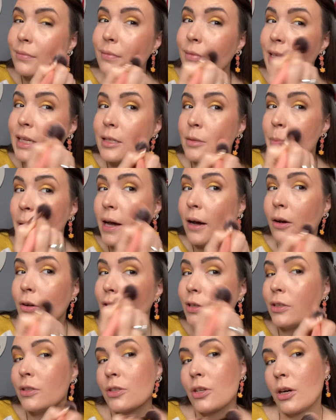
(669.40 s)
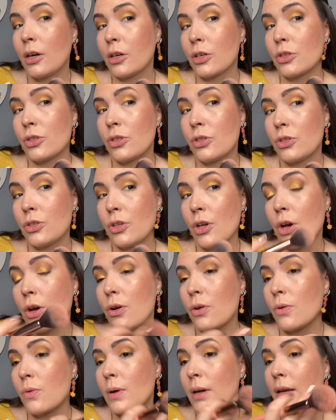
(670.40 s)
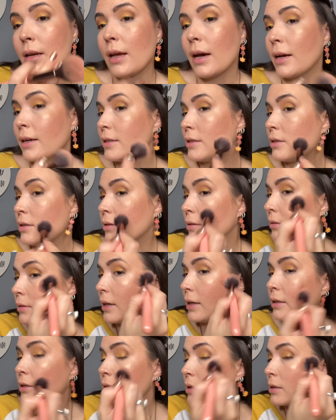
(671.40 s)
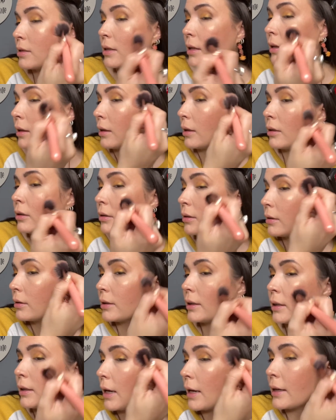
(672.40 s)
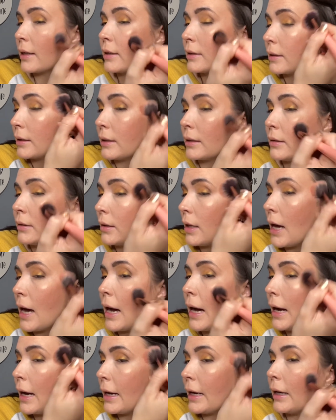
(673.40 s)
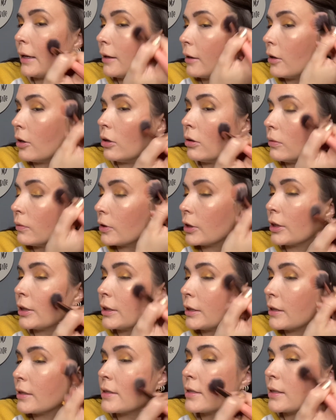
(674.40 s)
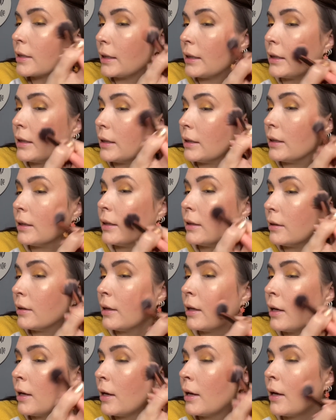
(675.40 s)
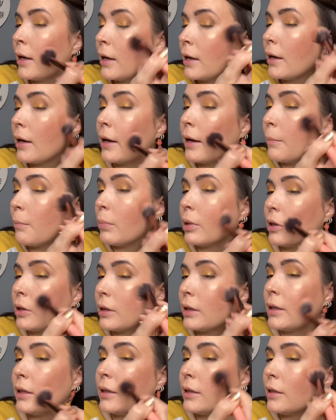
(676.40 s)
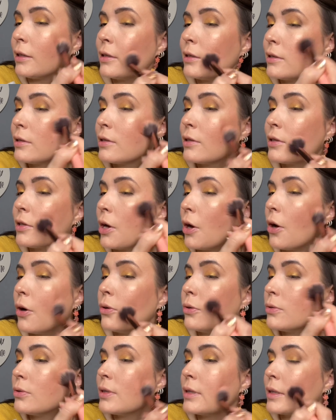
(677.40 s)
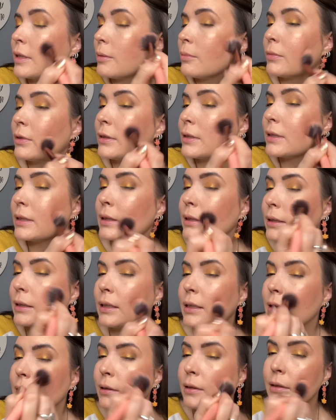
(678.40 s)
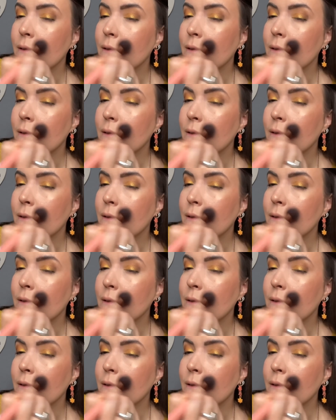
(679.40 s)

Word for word: These powders are so nice too. They just literally like glide over your skin and blend so seamlessly.